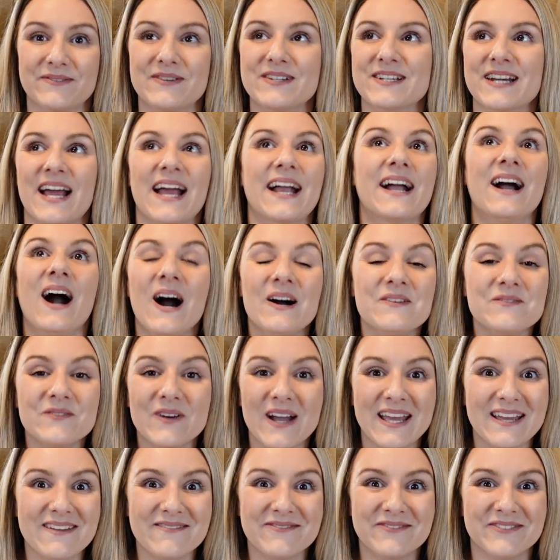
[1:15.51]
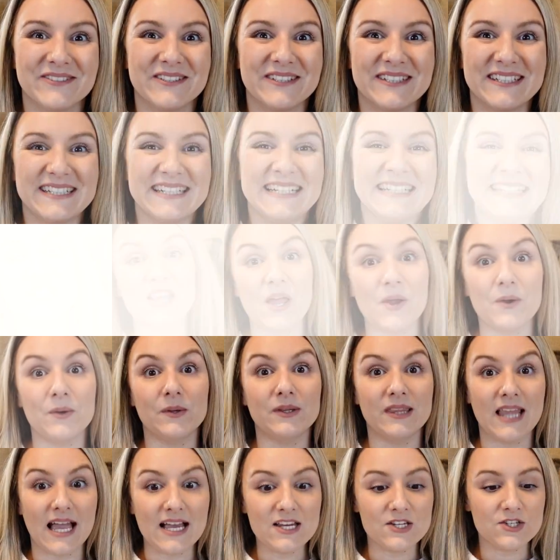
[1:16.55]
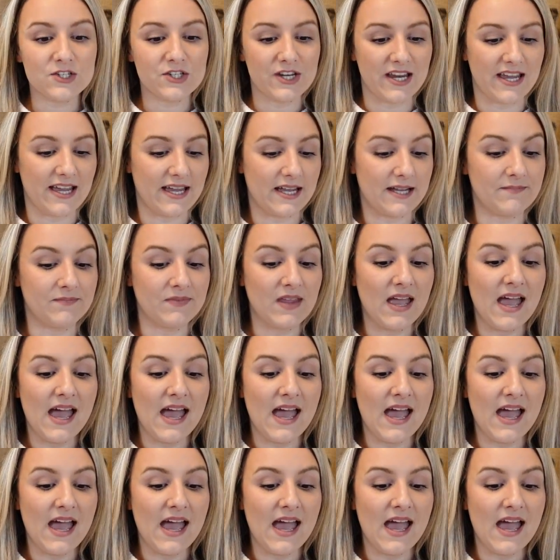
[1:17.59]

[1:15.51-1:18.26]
which I can't wait for. So last year